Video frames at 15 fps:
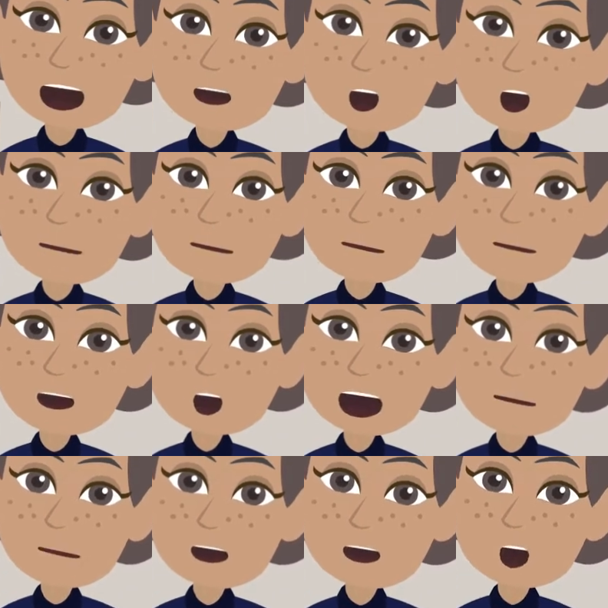our website
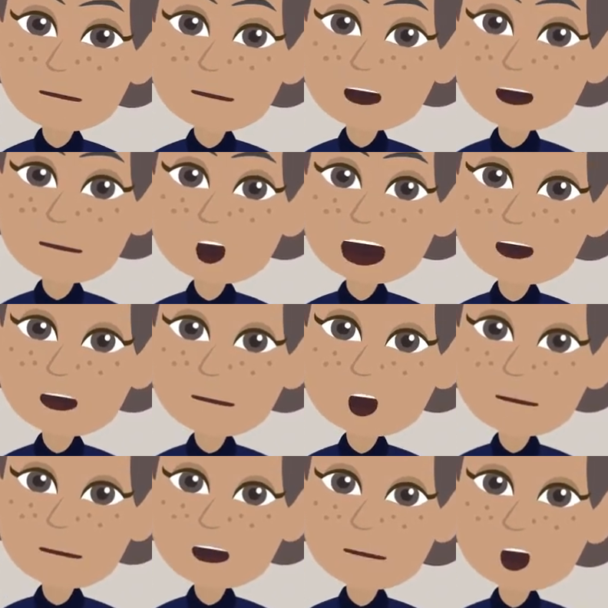
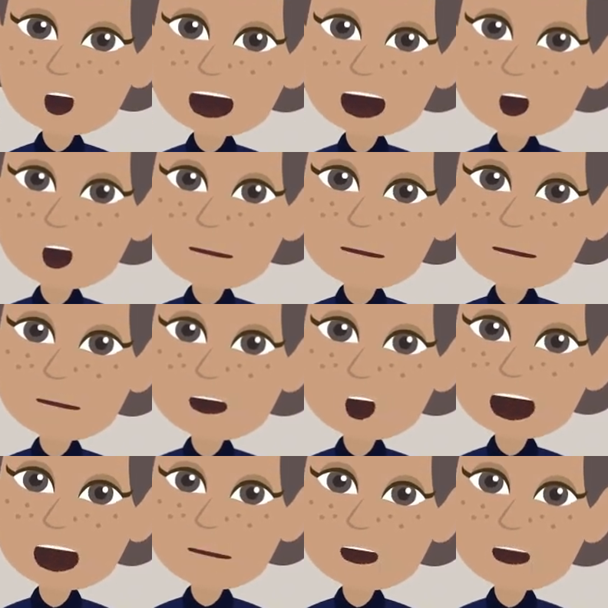kalkinemedia.com and do
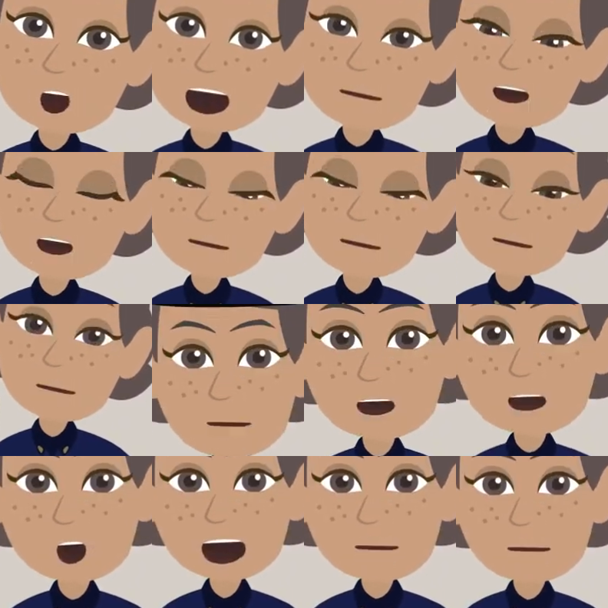subscribe to our YouTube
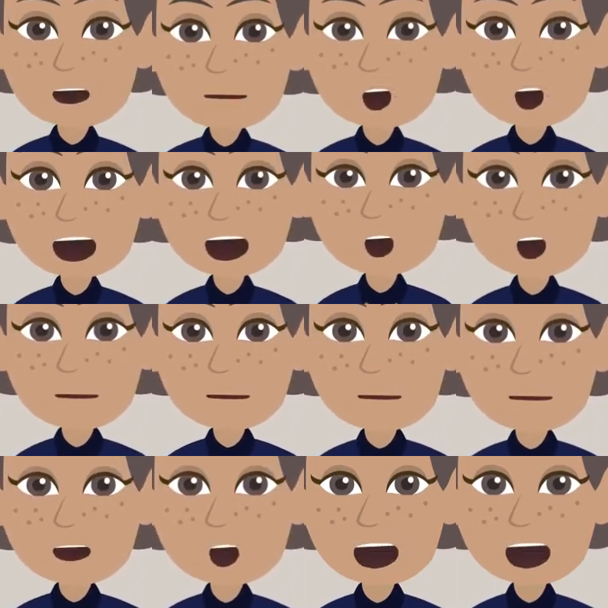channel.
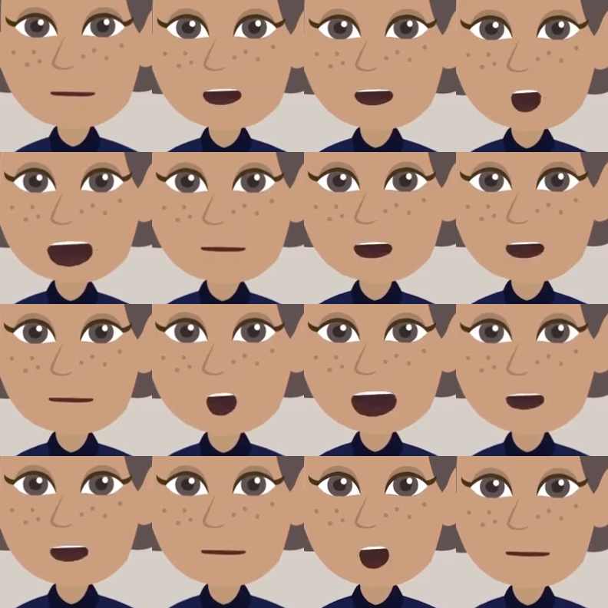Till then,
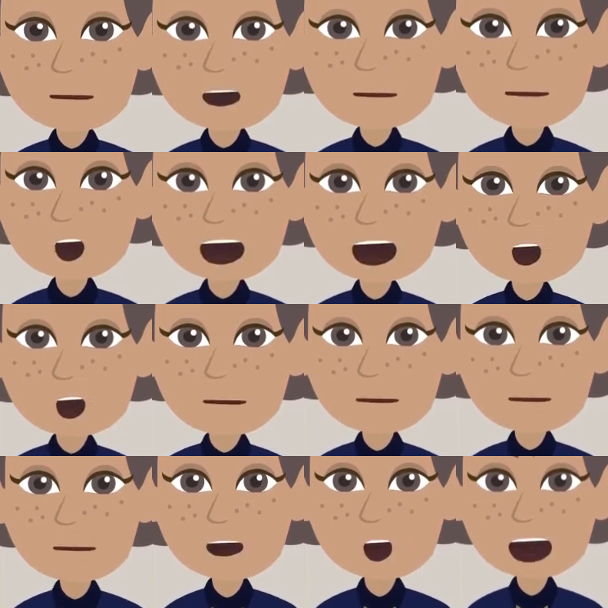stay wise
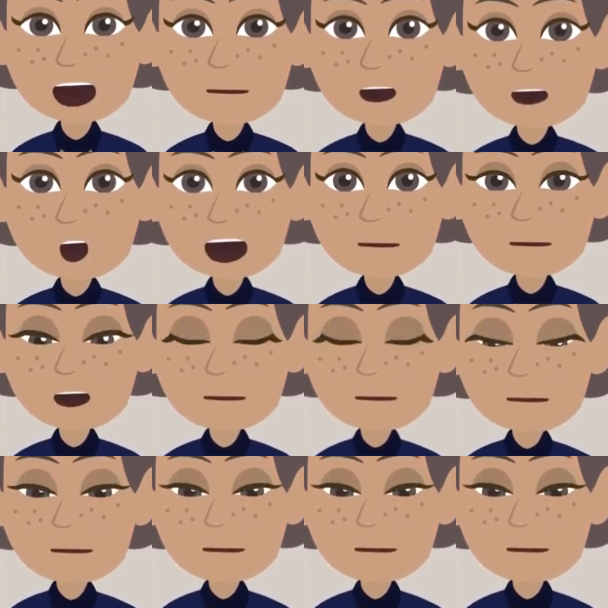and invest wise